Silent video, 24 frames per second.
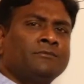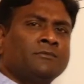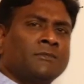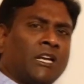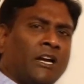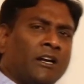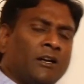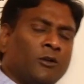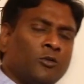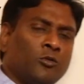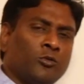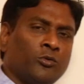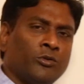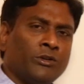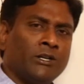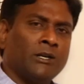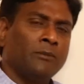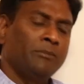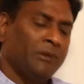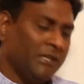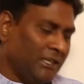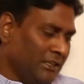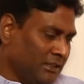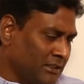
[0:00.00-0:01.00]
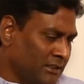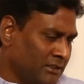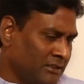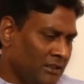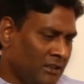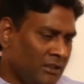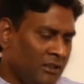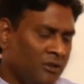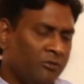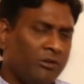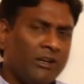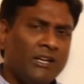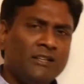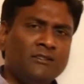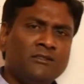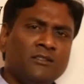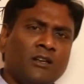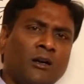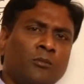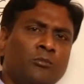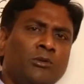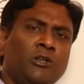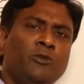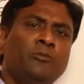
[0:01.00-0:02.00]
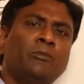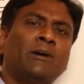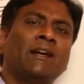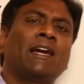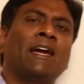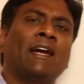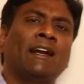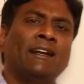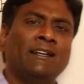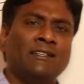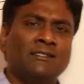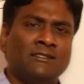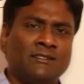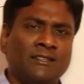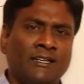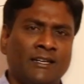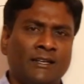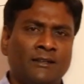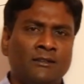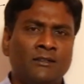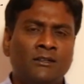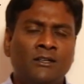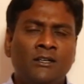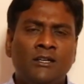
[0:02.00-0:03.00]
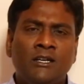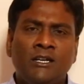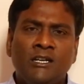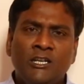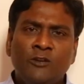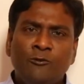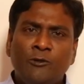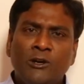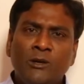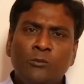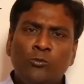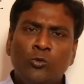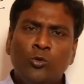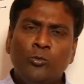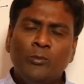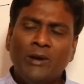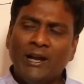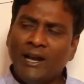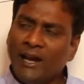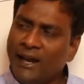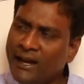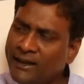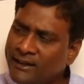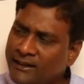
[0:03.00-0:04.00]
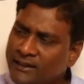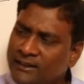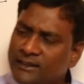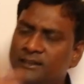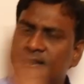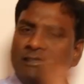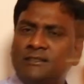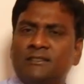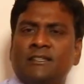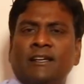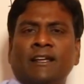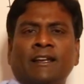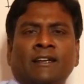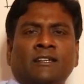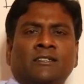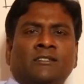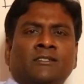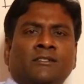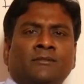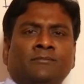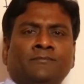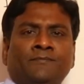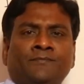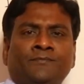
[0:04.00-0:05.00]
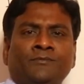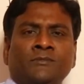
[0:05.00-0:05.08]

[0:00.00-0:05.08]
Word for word: I have to rotate because, for example, if my hand is there, if I move my hand in this direction,